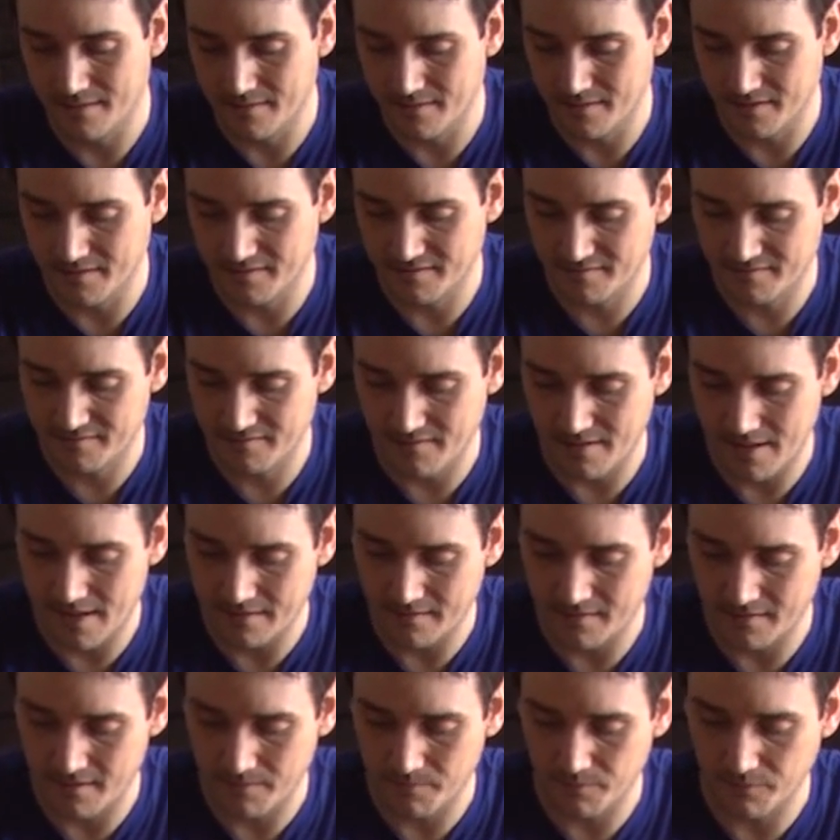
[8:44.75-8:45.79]
This
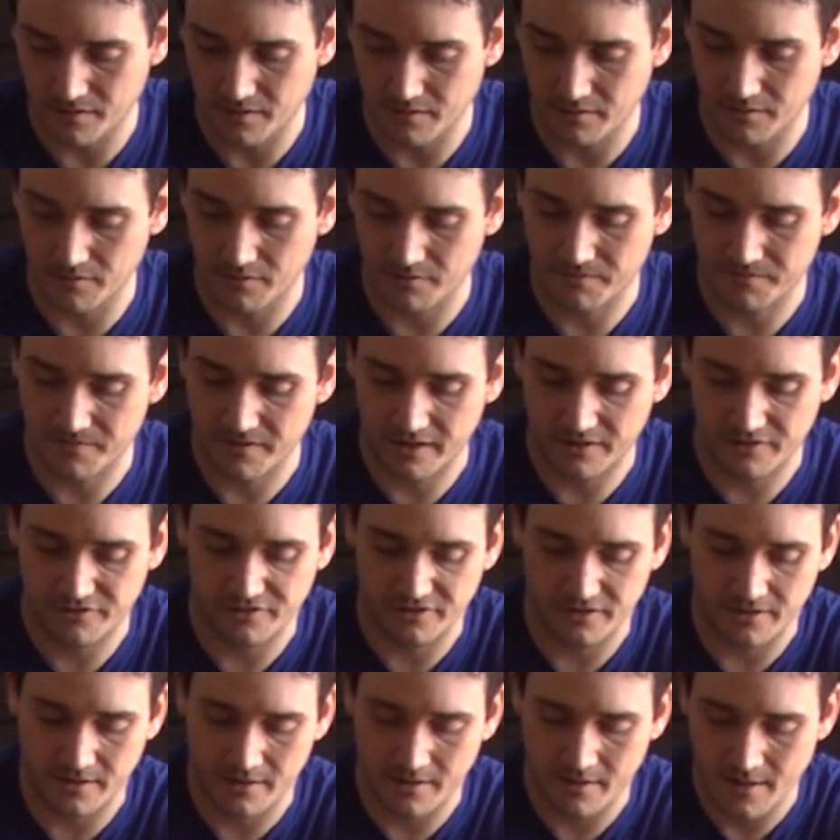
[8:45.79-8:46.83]
ended up with a little
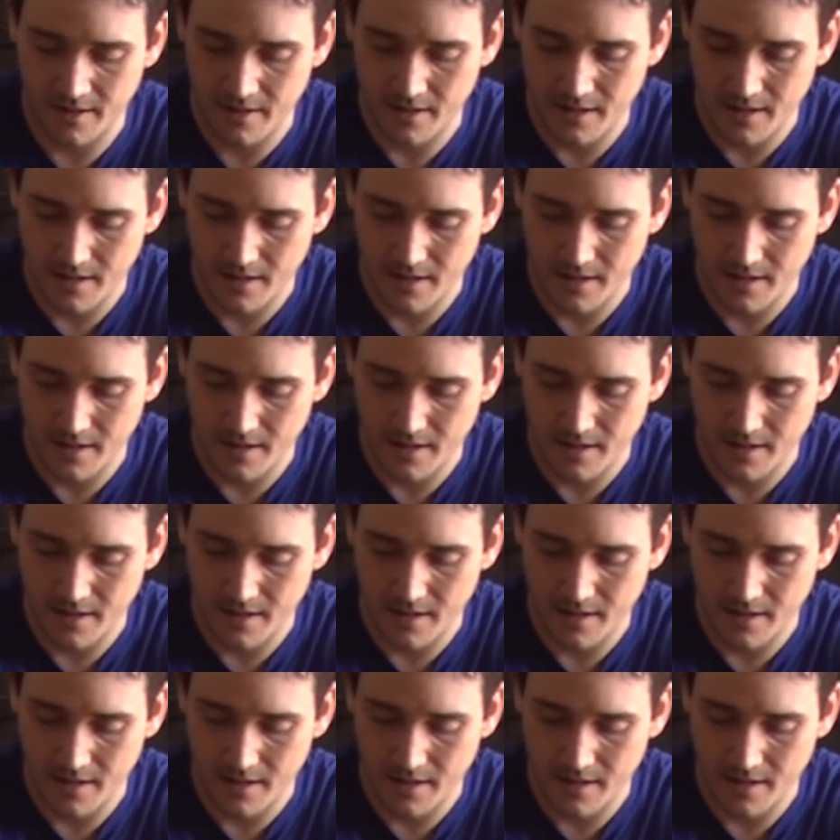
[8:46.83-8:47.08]
friction.